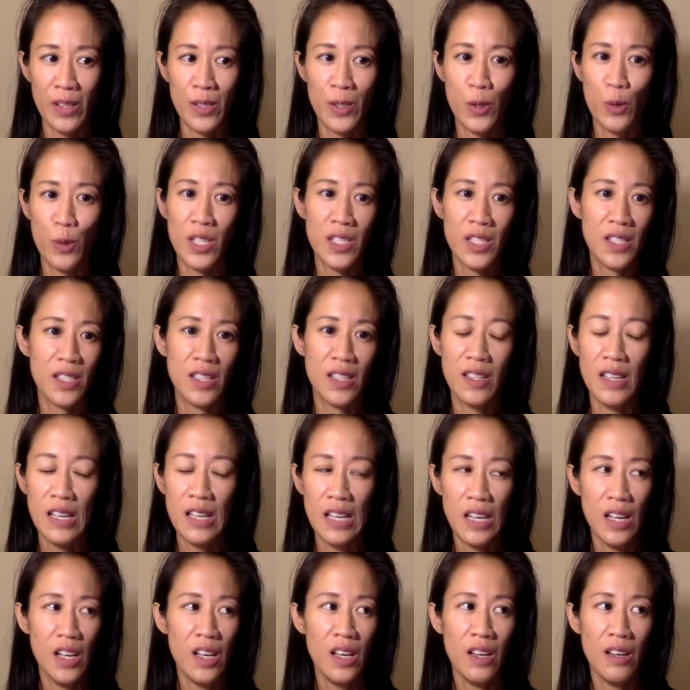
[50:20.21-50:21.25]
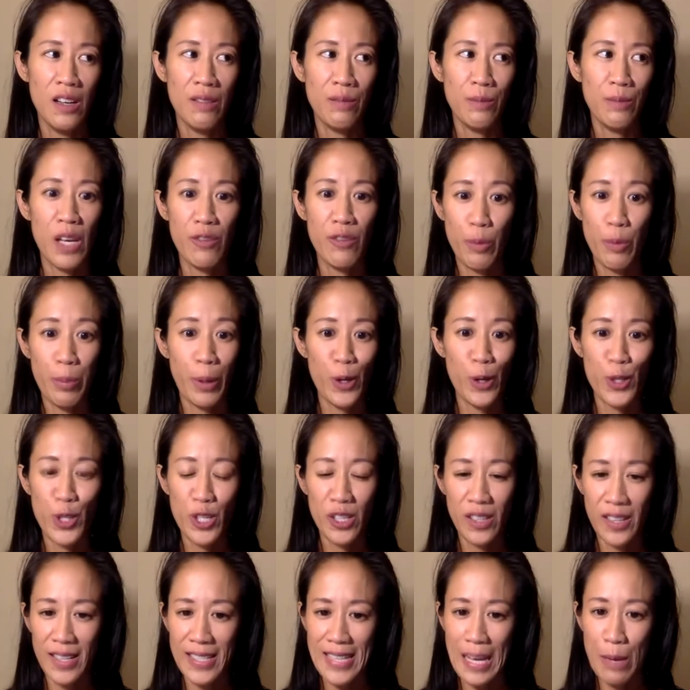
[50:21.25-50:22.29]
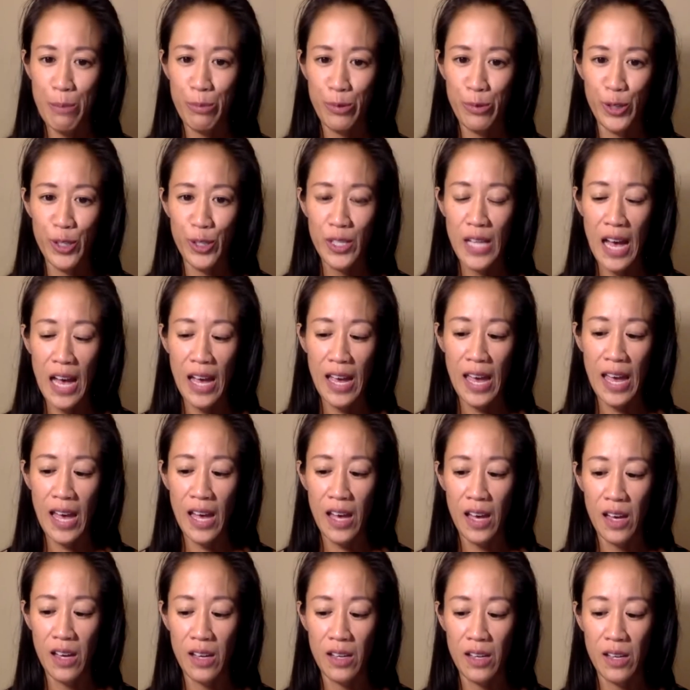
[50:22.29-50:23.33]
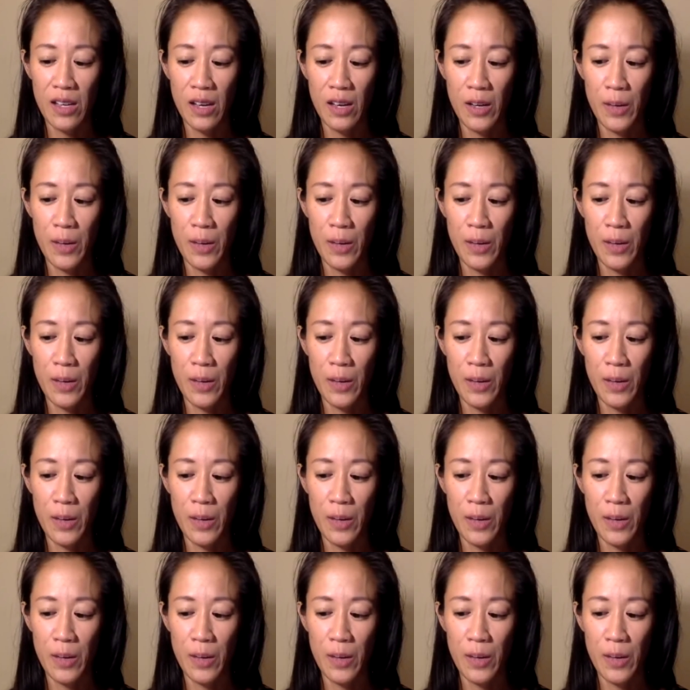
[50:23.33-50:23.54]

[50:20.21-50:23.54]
So just to give a personal example, I had